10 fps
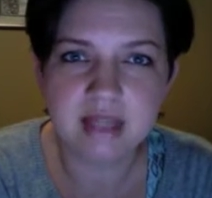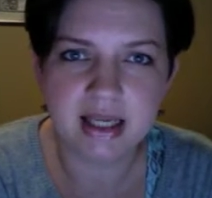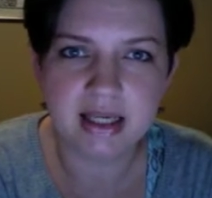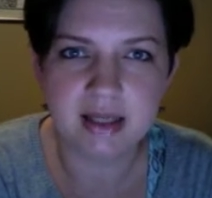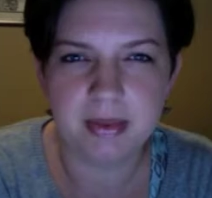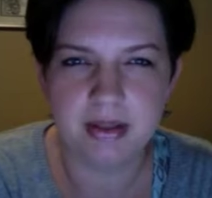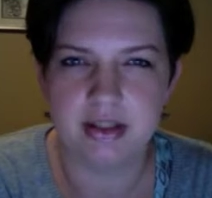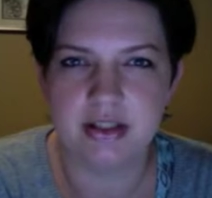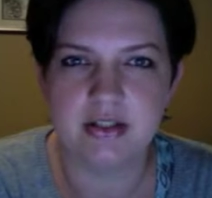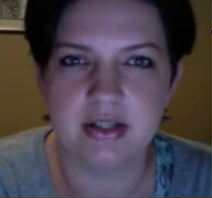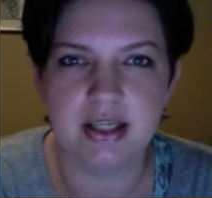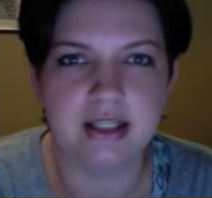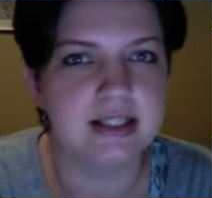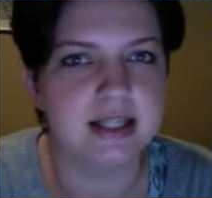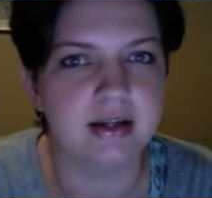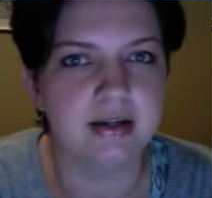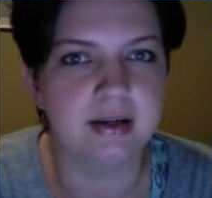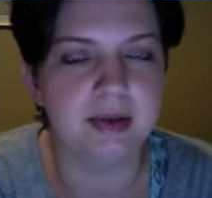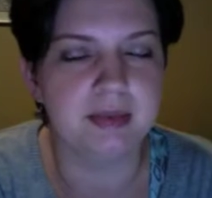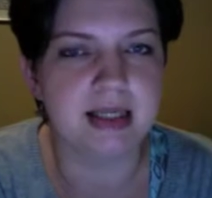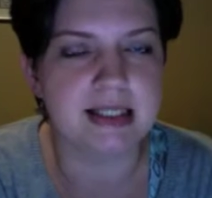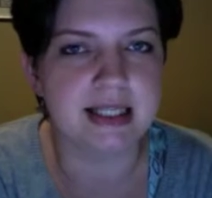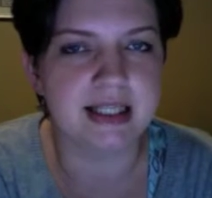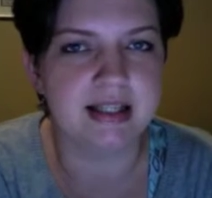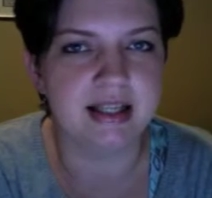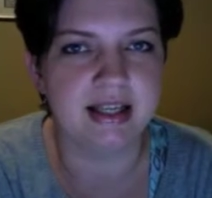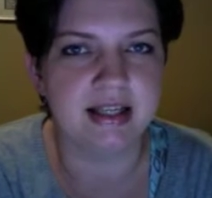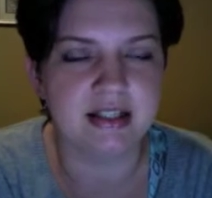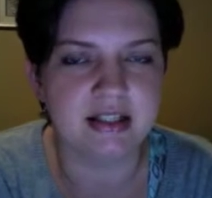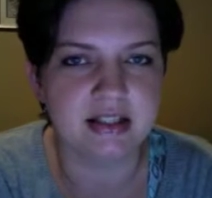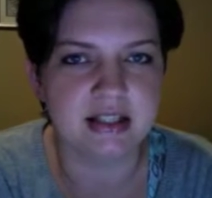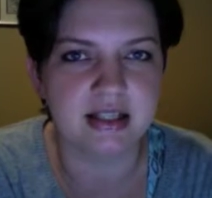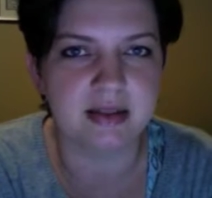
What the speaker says: headed up here on the train on Saturday with my son, and